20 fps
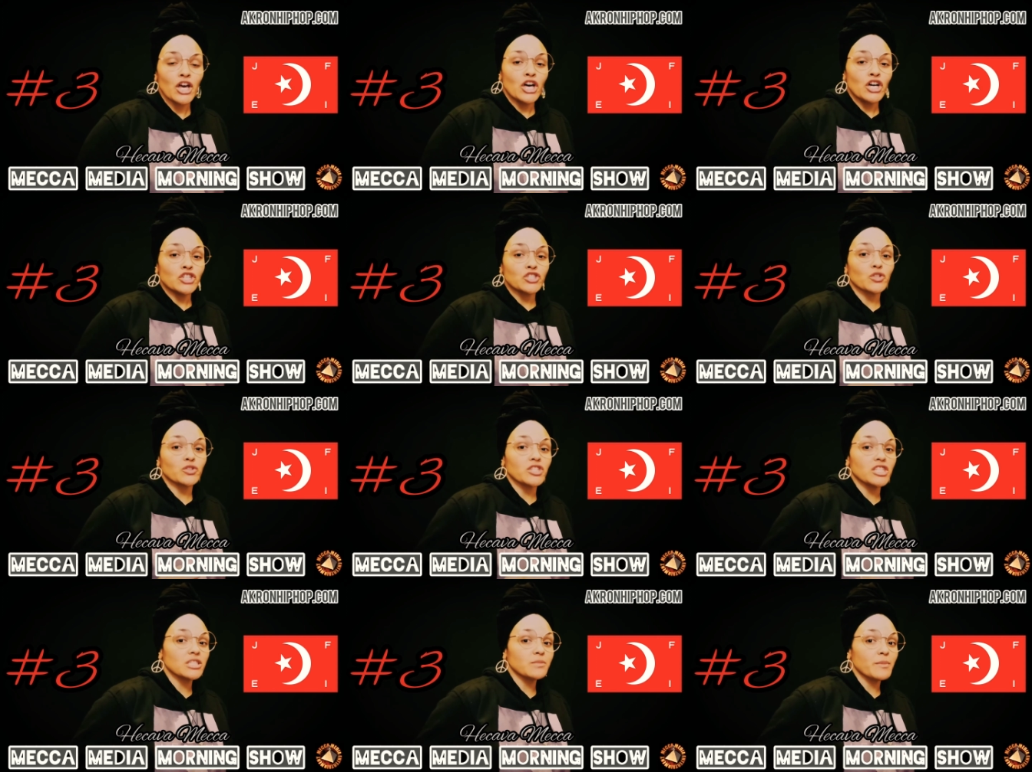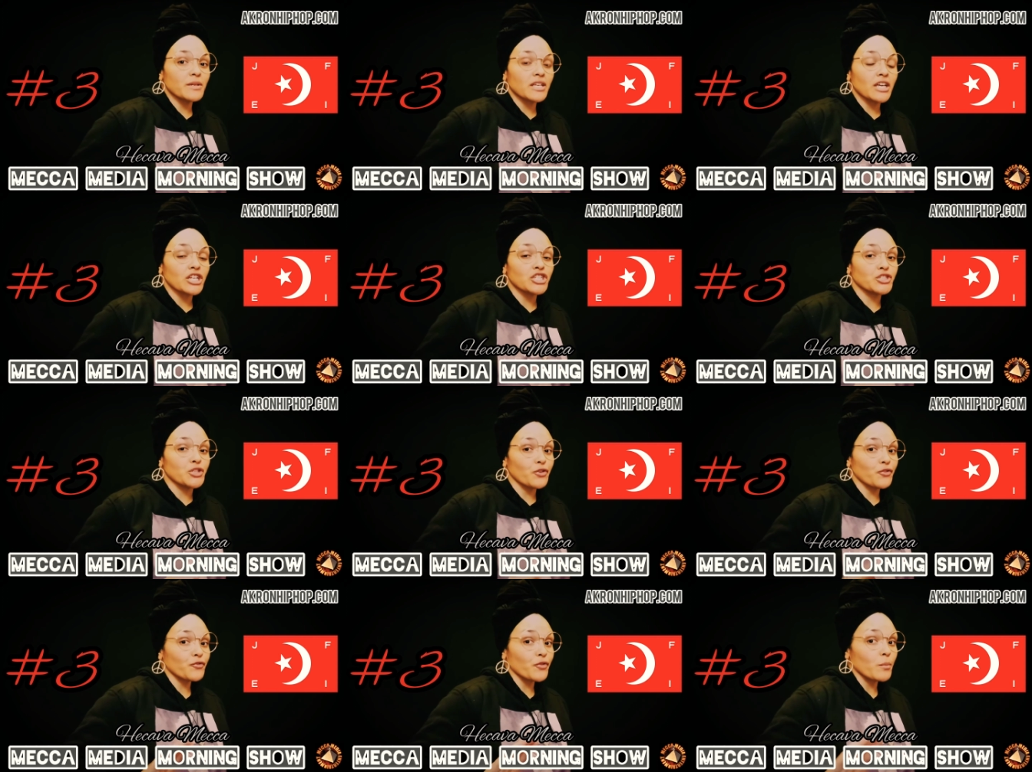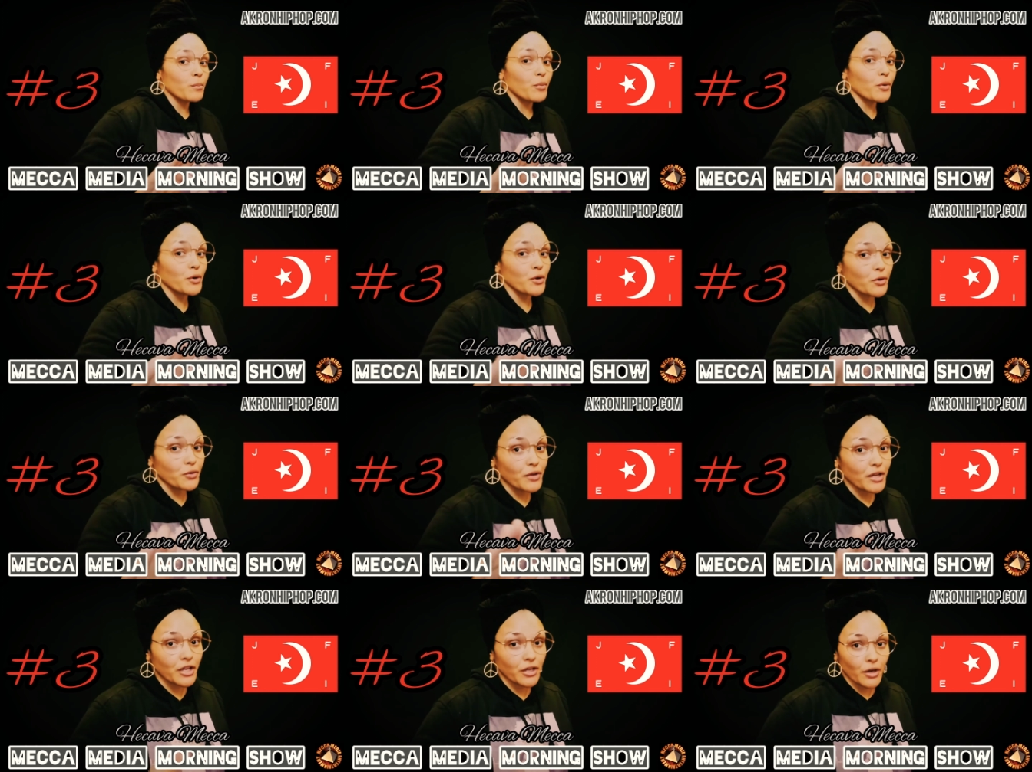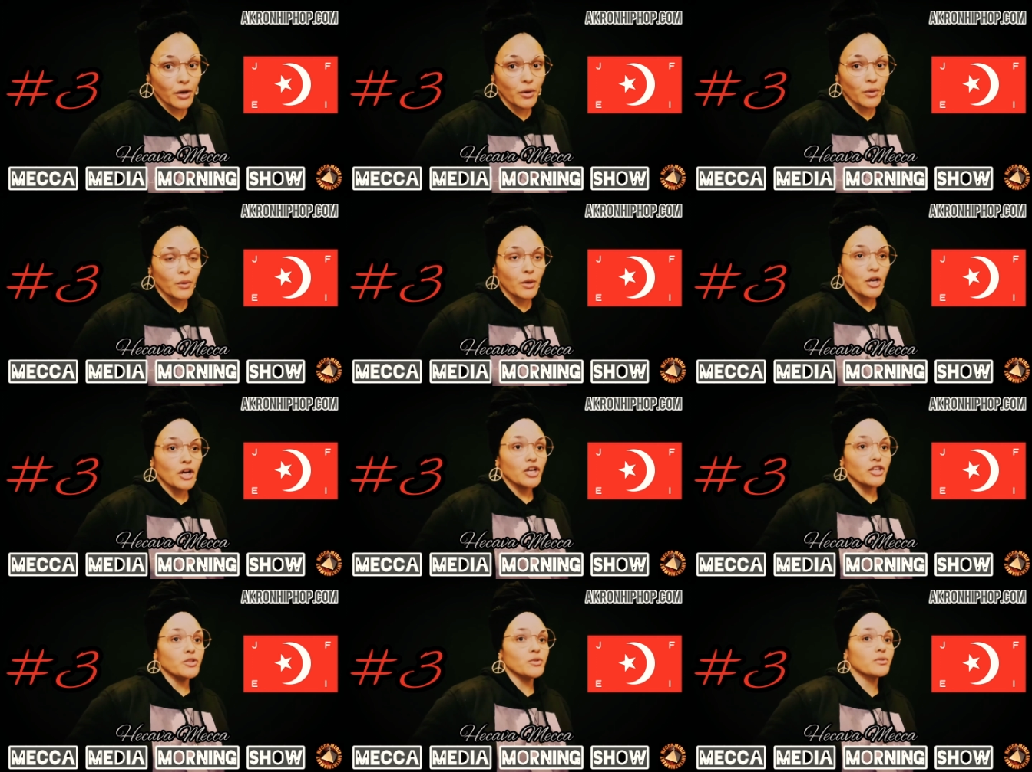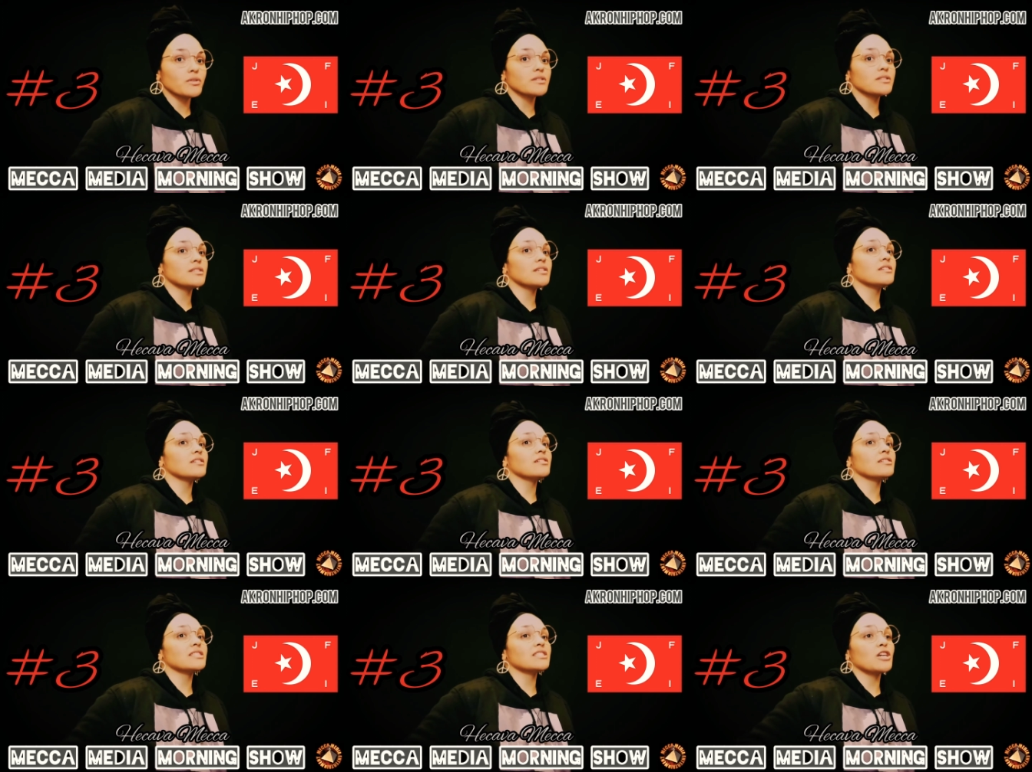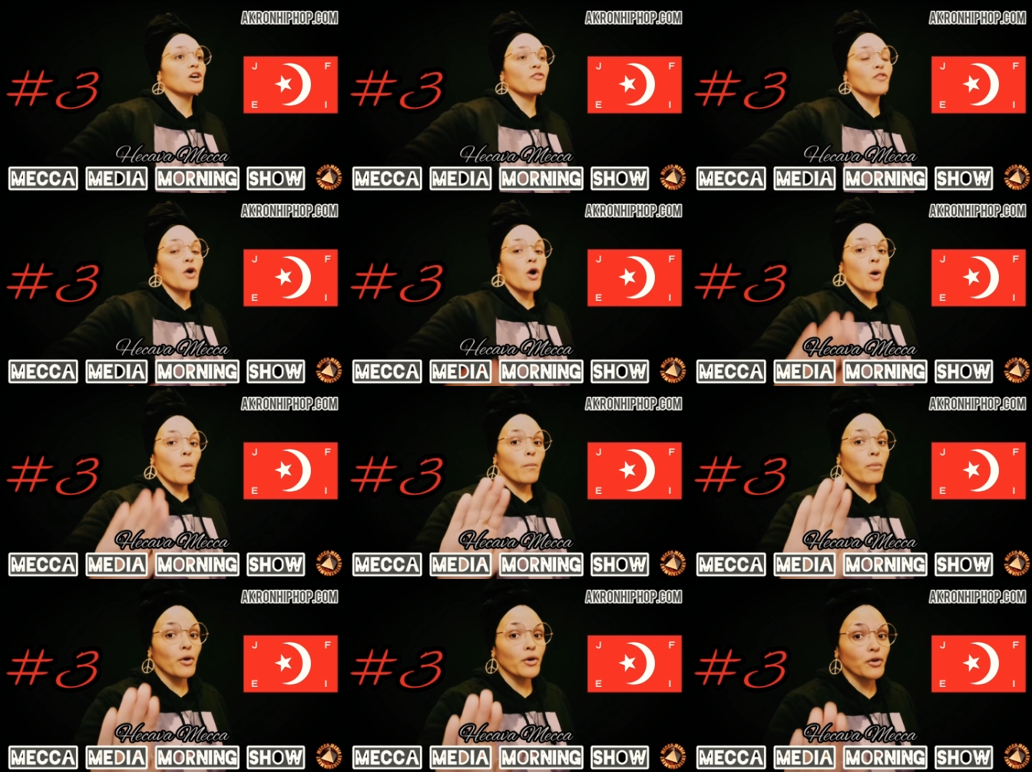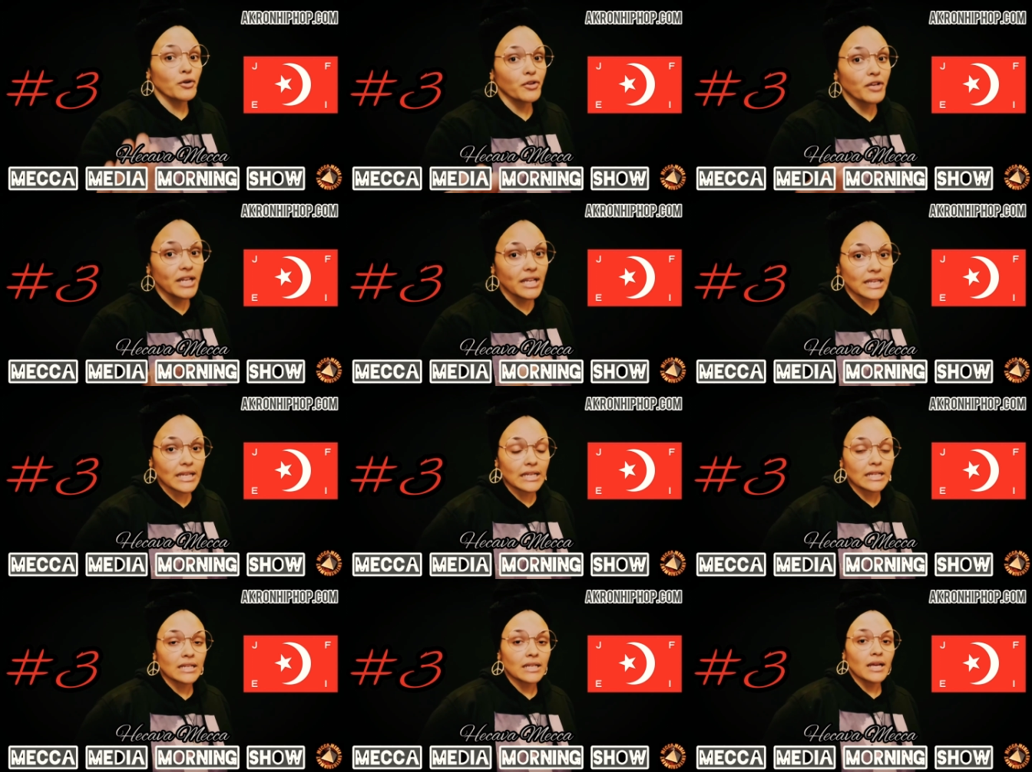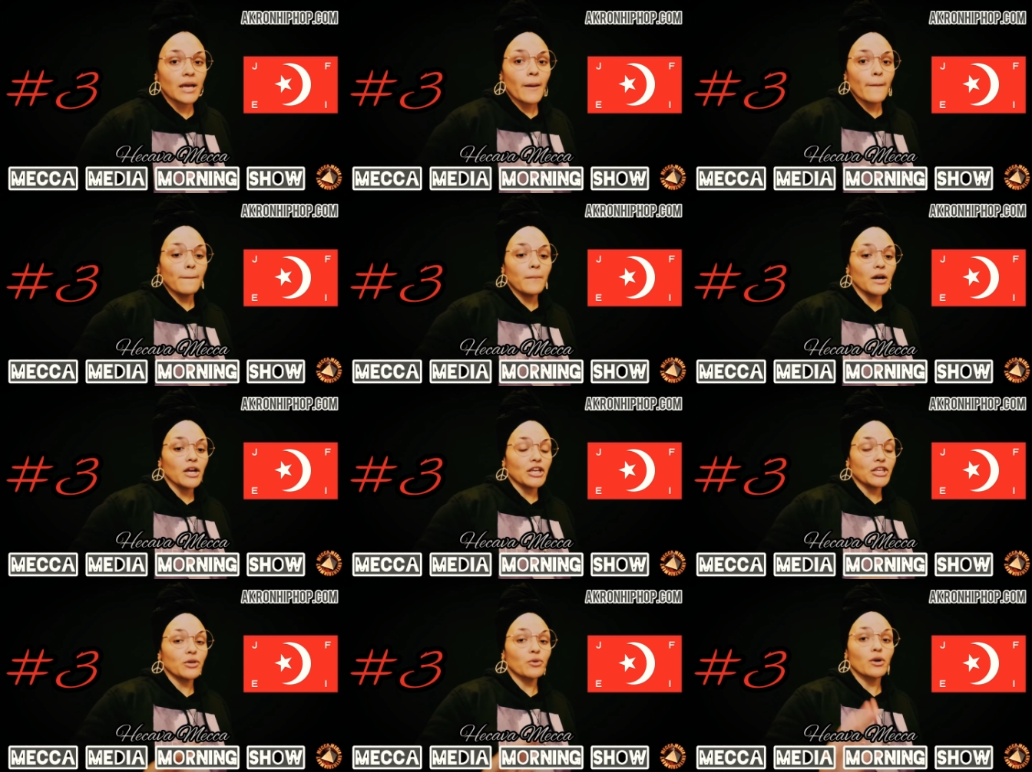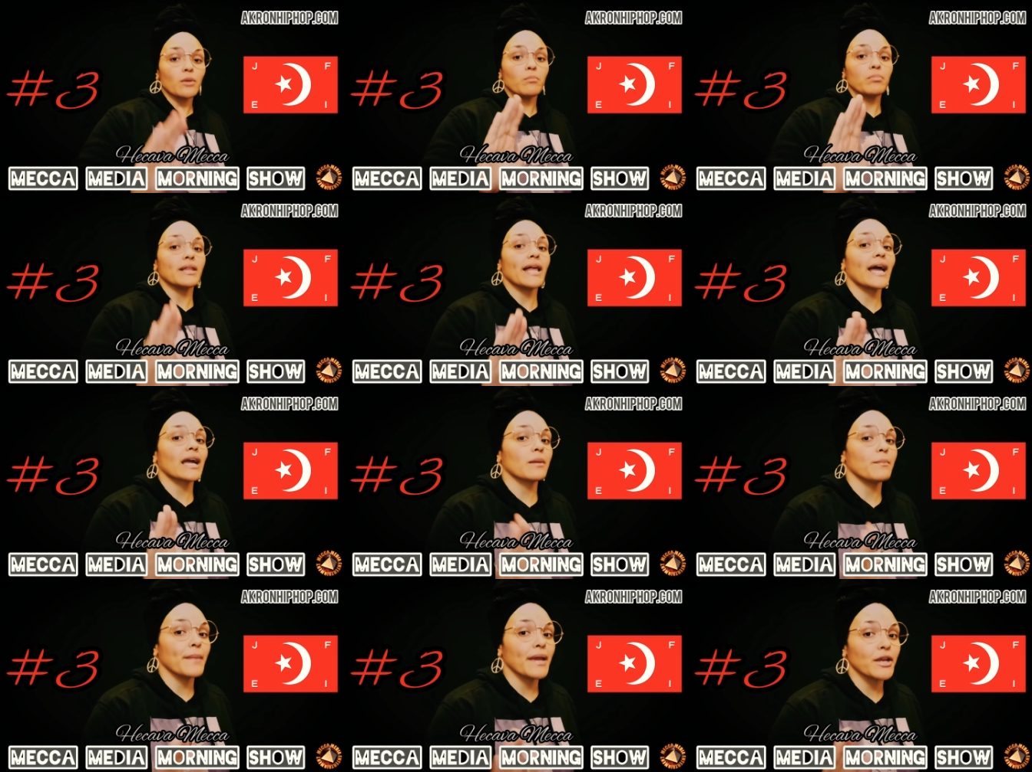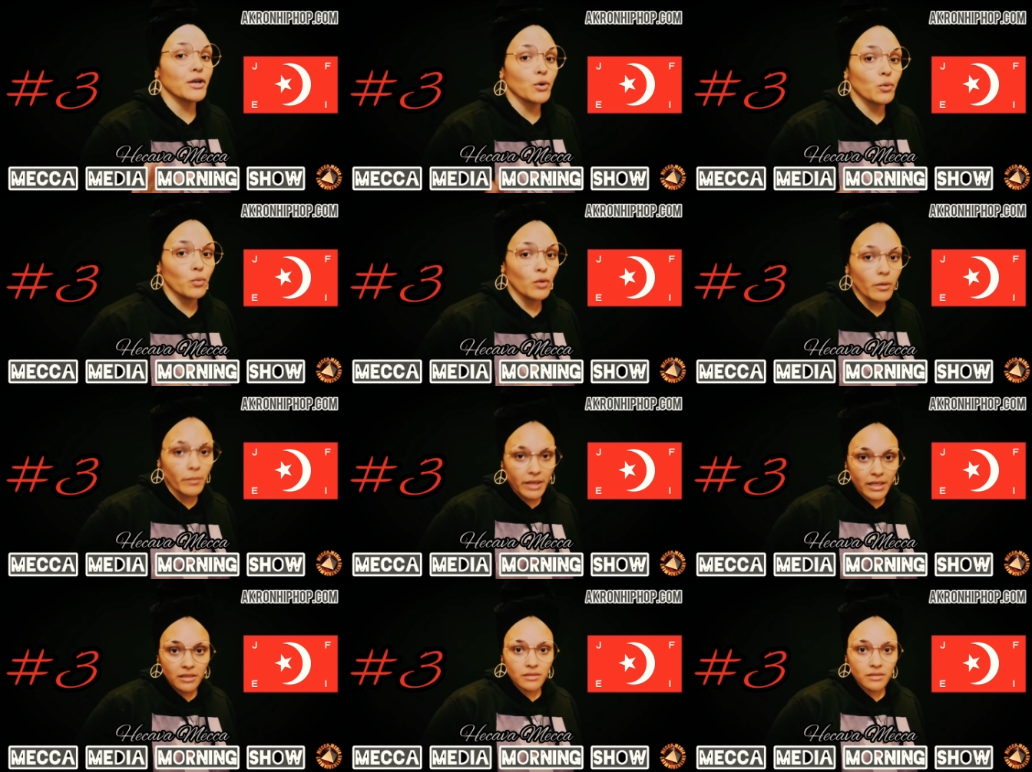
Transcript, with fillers: So just because you're from Puerto Rico, you consider yourself Puerto Rican but you're a black man or woman.